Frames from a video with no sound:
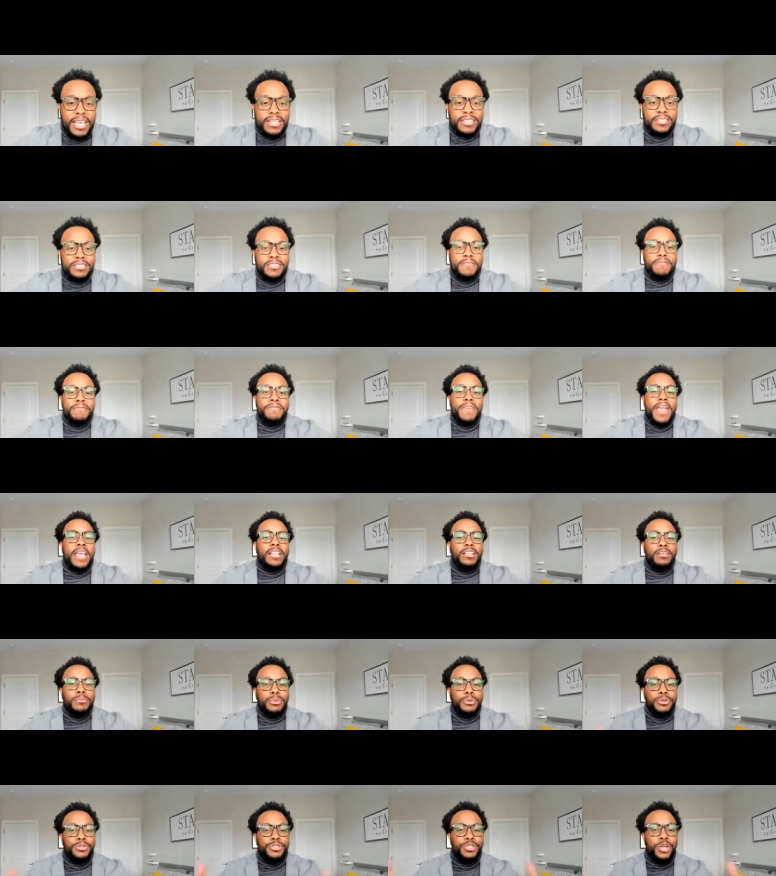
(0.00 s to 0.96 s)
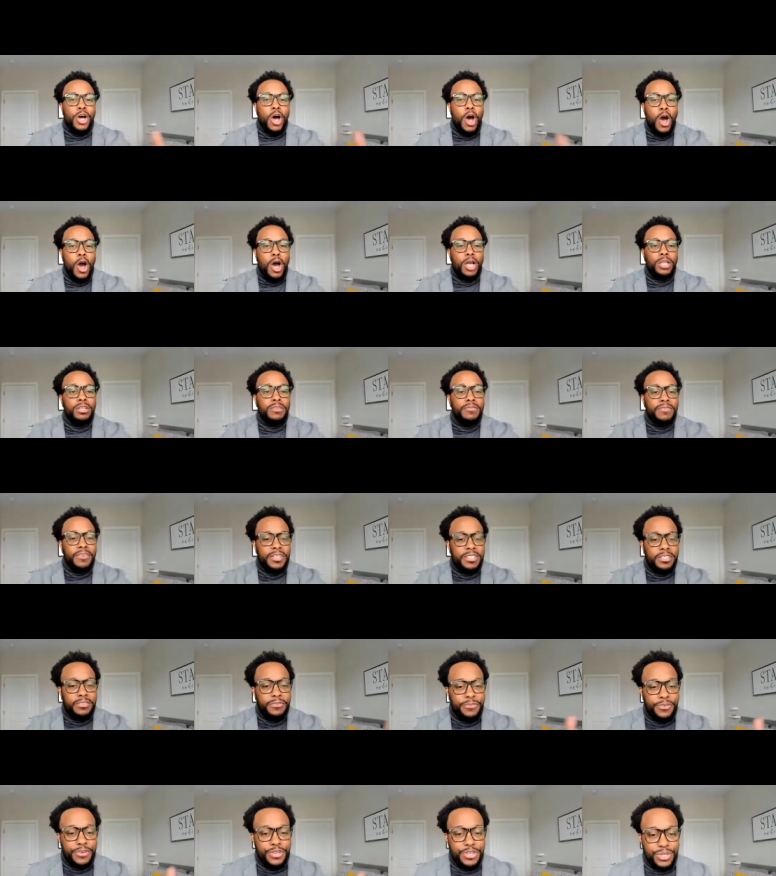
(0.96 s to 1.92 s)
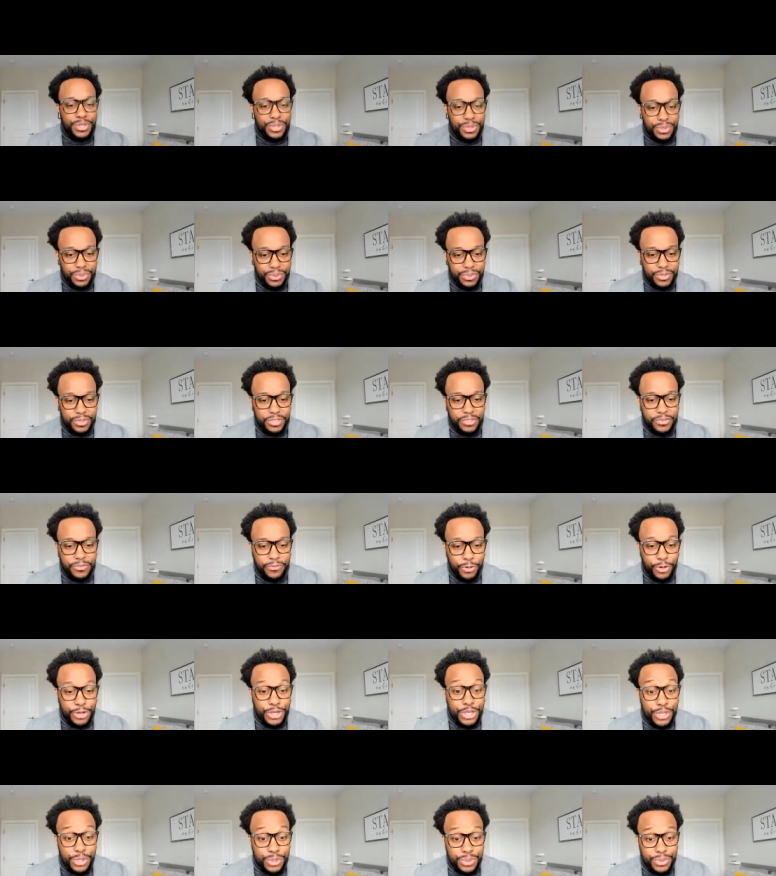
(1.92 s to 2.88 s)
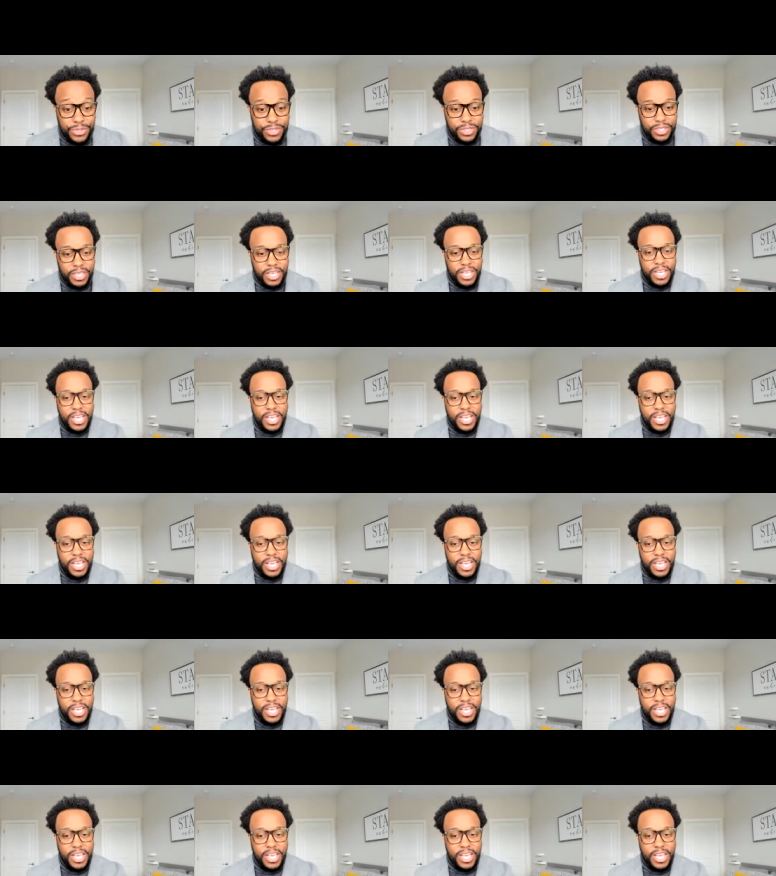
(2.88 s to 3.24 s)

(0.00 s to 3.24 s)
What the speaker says: available to all of us for use.